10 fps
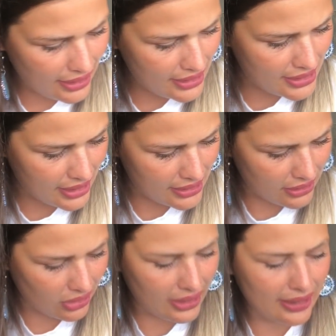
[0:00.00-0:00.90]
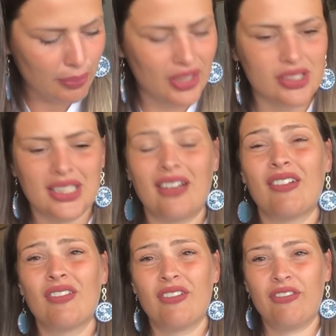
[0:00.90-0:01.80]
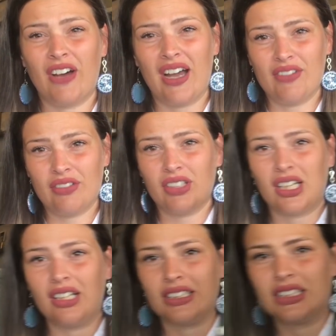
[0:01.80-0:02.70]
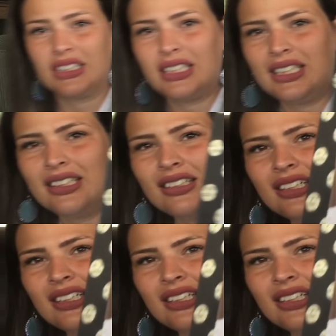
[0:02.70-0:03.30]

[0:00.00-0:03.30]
It doesn't look like it, but it's like 5 different colors in here.